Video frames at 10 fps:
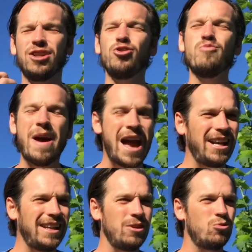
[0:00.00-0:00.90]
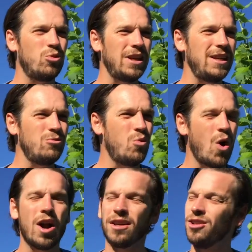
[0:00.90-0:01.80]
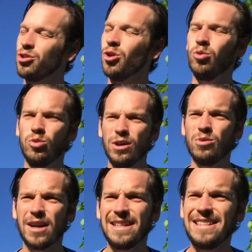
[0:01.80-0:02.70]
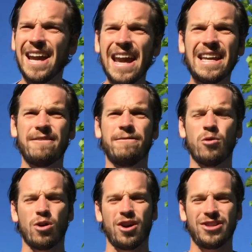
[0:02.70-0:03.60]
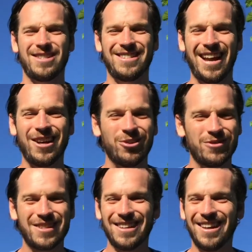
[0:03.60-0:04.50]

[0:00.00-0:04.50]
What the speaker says: humanity, we want control. We want to take it for ourselves.